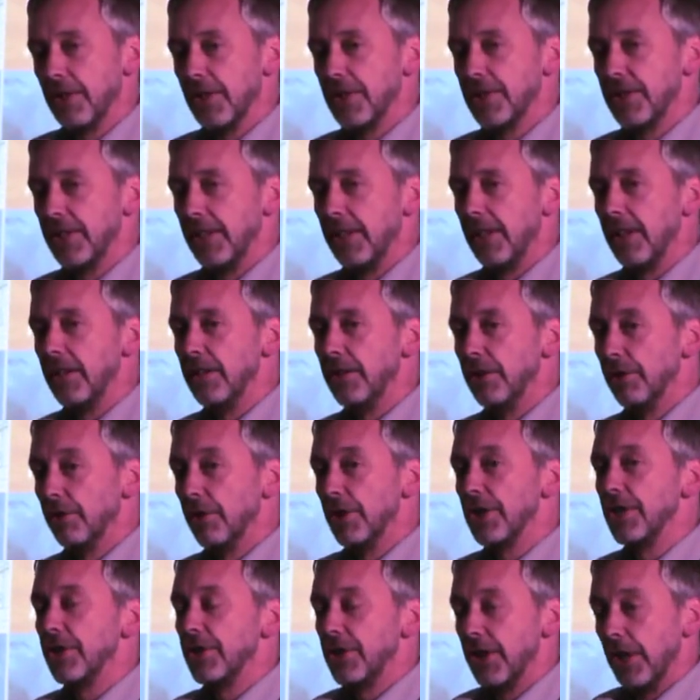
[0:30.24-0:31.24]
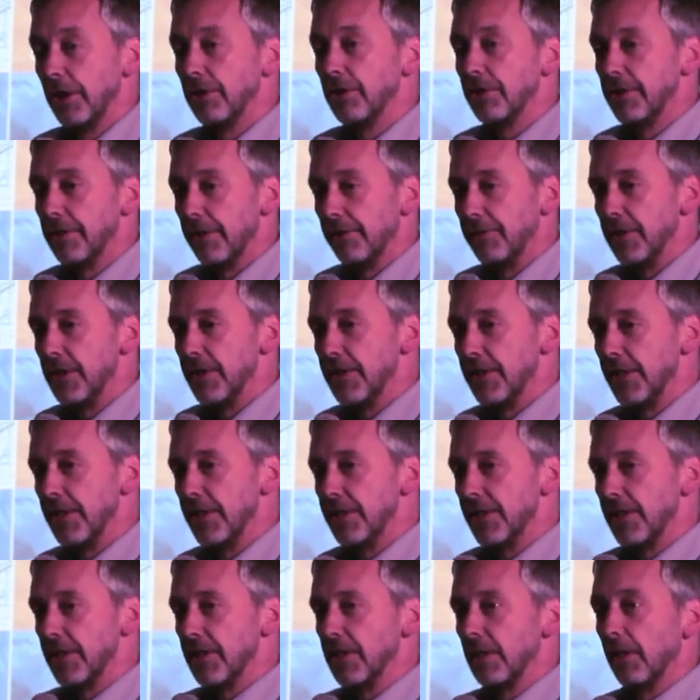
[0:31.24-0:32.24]
interested in neurodegenerative
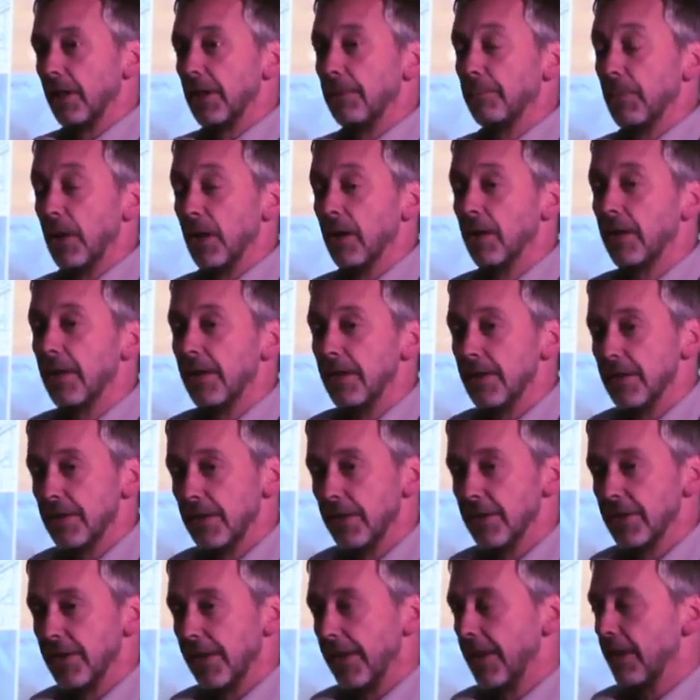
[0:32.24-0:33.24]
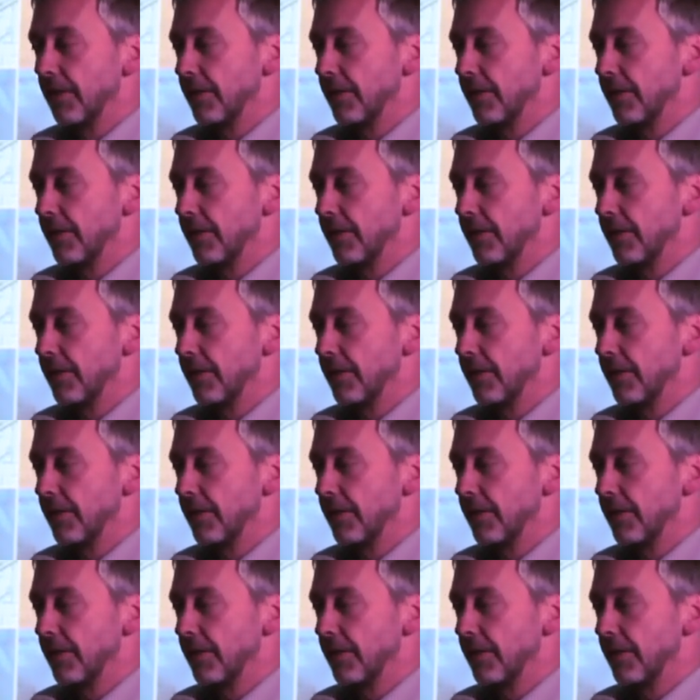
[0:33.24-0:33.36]
diseases like Parkinson's and